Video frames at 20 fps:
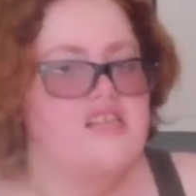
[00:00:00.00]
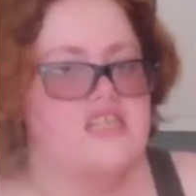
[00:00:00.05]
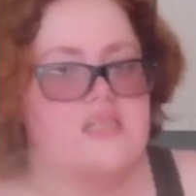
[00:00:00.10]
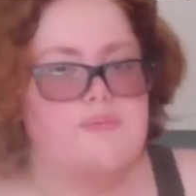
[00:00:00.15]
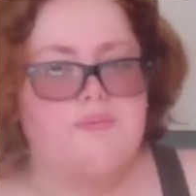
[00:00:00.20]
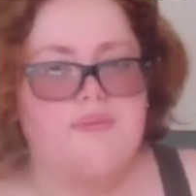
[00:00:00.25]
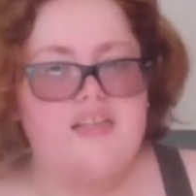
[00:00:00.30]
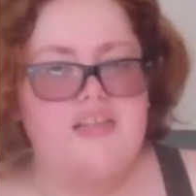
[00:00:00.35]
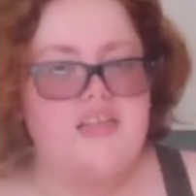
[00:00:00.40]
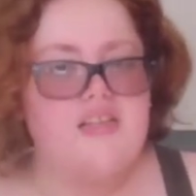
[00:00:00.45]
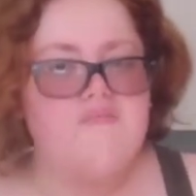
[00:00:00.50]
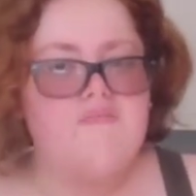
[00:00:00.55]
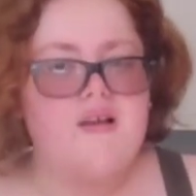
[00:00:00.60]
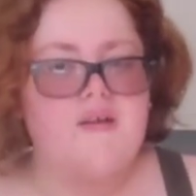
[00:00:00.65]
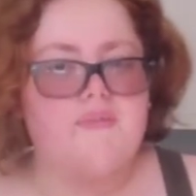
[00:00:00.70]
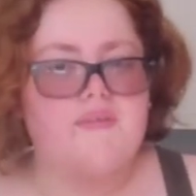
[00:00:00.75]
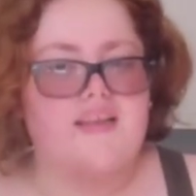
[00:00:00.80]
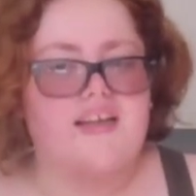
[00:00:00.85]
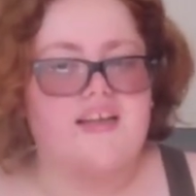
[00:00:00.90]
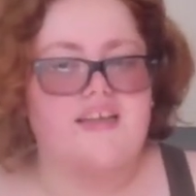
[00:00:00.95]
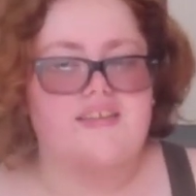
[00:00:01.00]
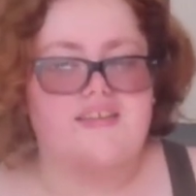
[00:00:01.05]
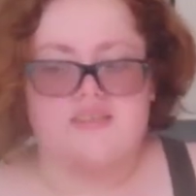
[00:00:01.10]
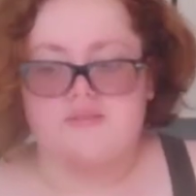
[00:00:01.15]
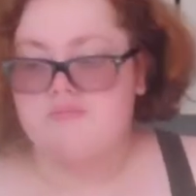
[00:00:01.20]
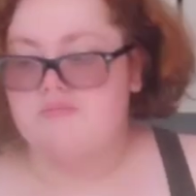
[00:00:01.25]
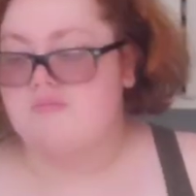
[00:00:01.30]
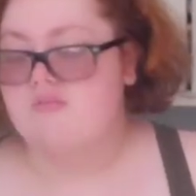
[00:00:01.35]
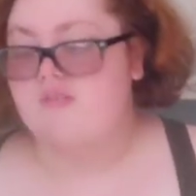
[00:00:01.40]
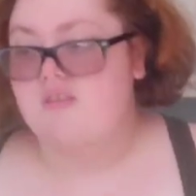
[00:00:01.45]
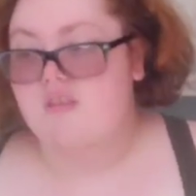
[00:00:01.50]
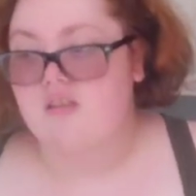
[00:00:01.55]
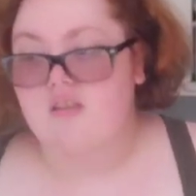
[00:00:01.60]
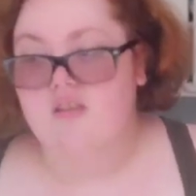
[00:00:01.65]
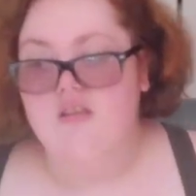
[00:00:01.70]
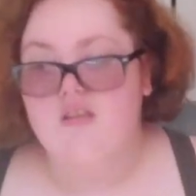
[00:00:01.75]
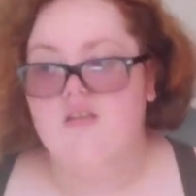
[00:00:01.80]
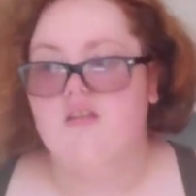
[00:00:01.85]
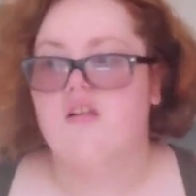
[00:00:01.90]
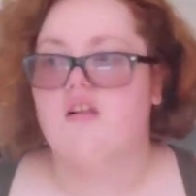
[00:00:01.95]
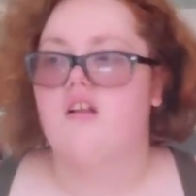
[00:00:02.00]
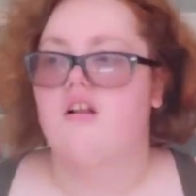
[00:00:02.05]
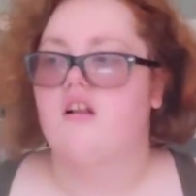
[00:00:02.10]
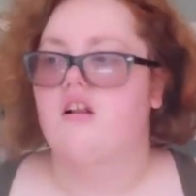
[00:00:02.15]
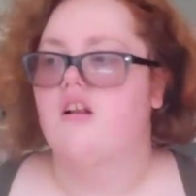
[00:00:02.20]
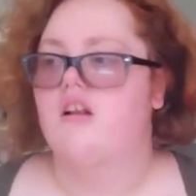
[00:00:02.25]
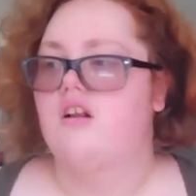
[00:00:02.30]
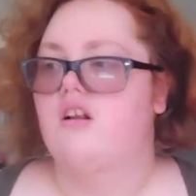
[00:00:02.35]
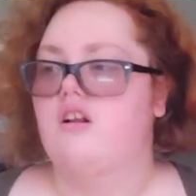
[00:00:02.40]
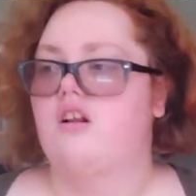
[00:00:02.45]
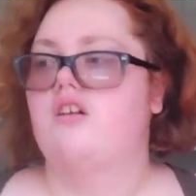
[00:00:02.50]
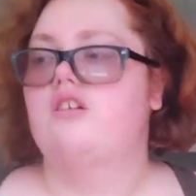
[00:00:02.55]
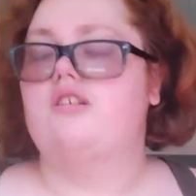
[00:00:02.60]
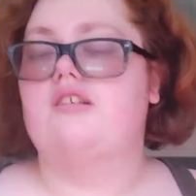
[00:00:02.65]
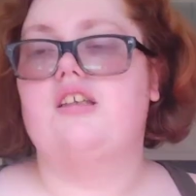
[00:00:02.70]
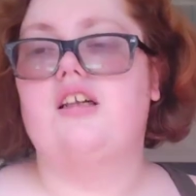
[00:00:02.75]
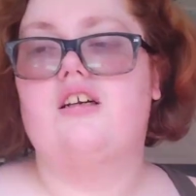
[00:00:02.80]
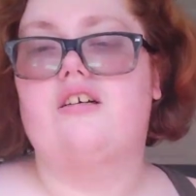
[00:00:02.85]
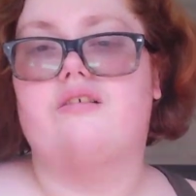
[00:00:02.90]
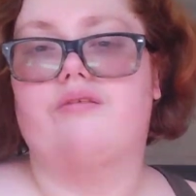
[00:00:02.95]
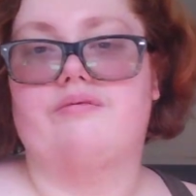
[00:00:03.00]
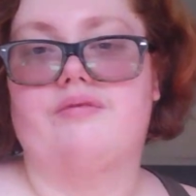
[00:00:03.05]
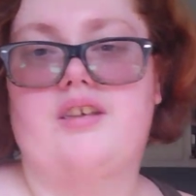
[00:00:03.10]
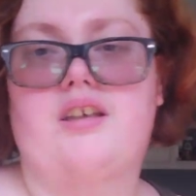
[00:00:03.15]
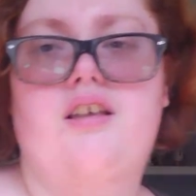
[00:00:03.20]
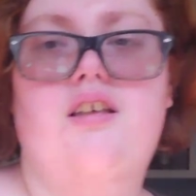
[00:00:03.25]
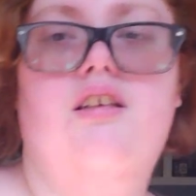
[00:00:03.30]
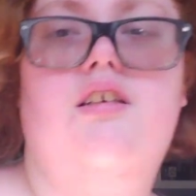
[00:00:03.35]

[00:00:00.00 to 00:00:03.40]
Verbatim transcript: splitting them up, guys. So,